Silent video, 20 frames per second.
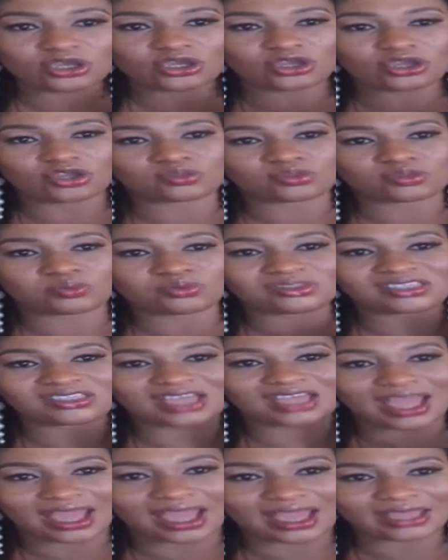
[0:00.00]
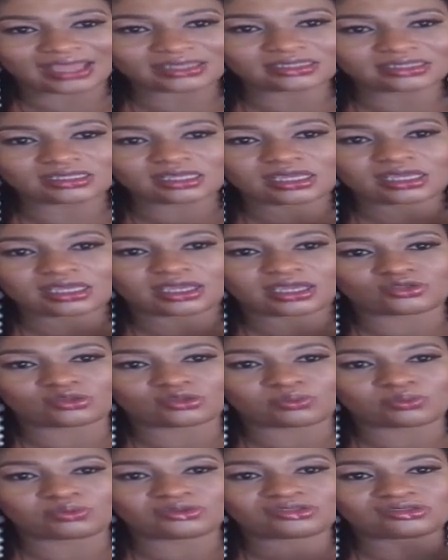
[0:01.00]
you to put AND, you to
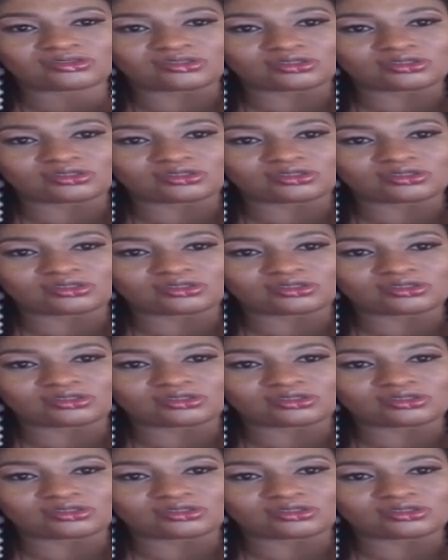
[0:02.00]
put